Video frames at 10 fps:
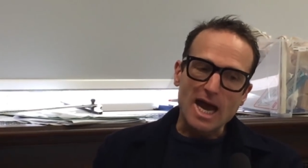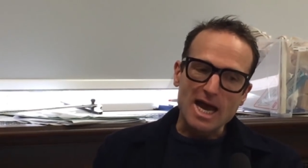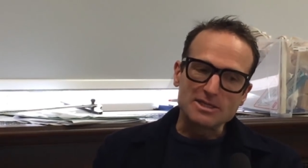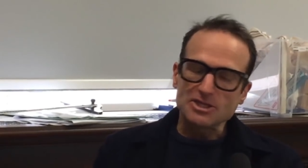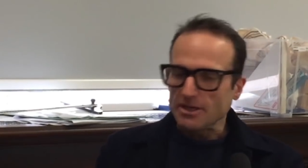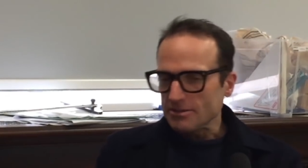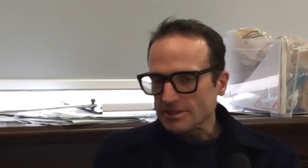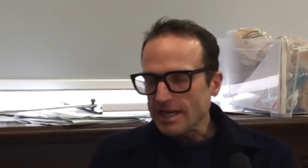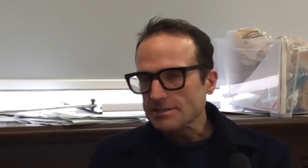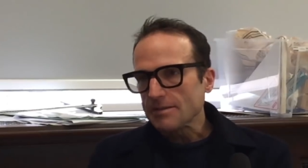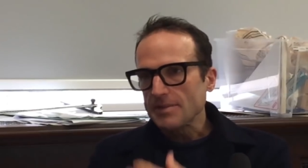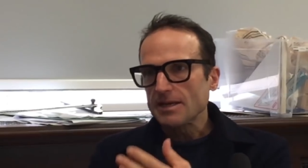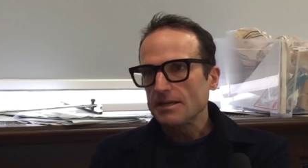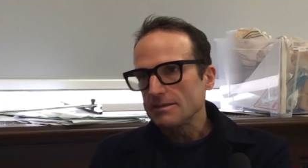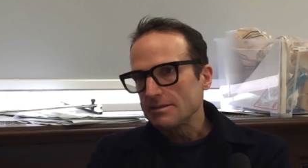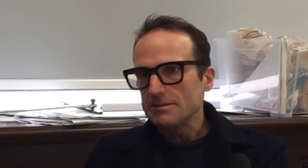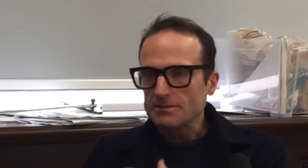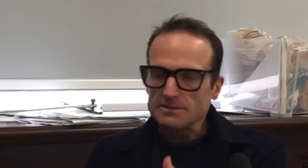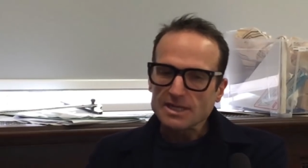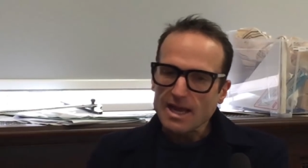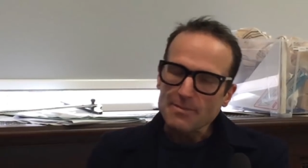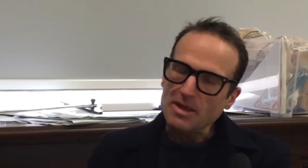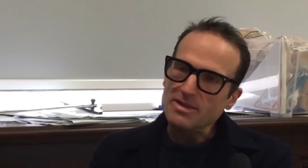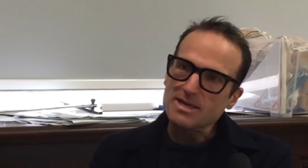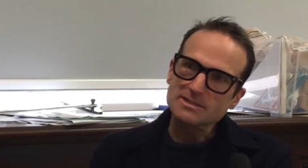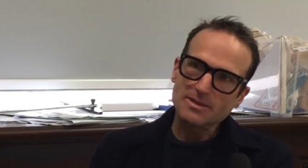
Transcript: And, you know, you'll sketch something and you'll say, how about this?